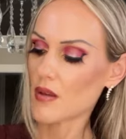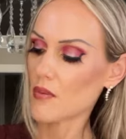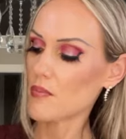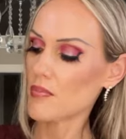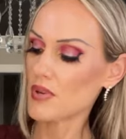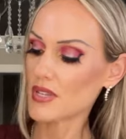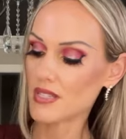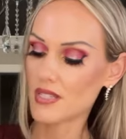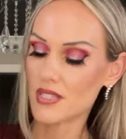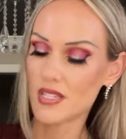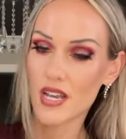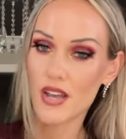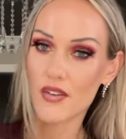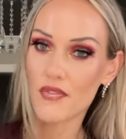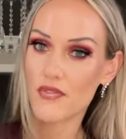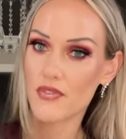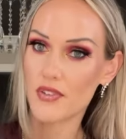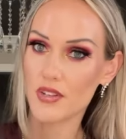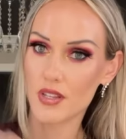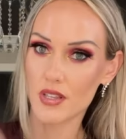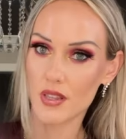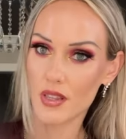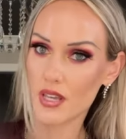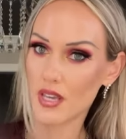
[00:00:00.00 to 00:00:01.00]
but
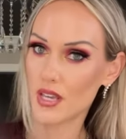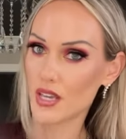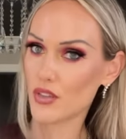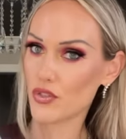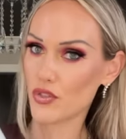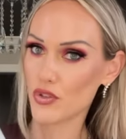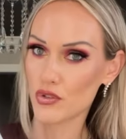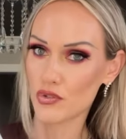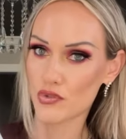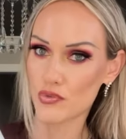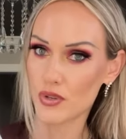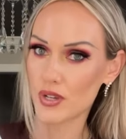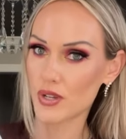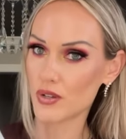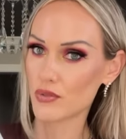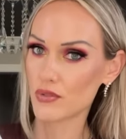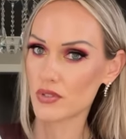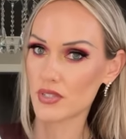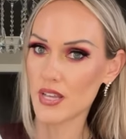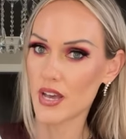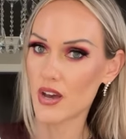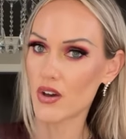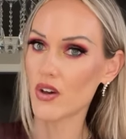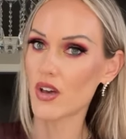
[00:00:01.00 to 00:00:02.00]
definitely get those
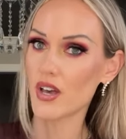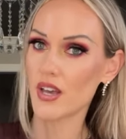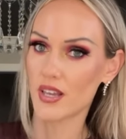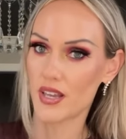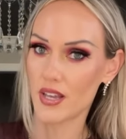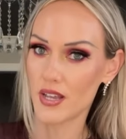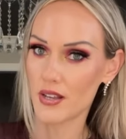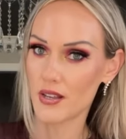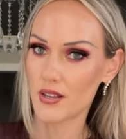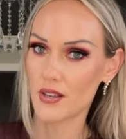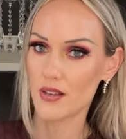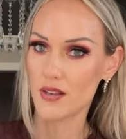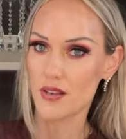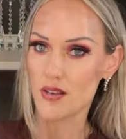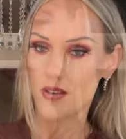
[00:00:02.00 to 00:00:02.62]
wrinkles out again.